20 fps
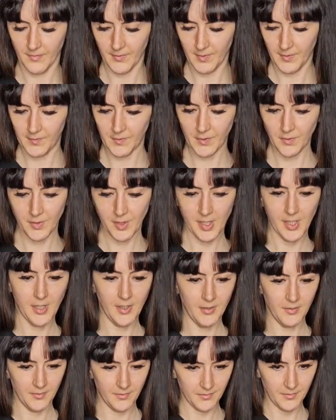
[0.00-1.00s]
So we
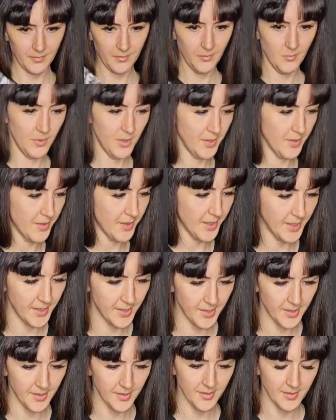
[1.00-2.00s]
have one
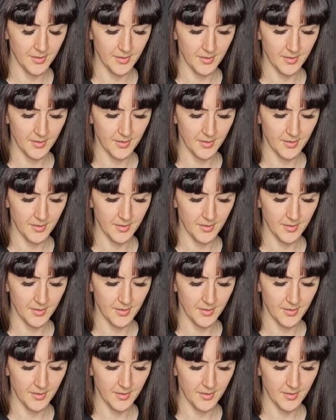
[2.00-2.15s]
layer,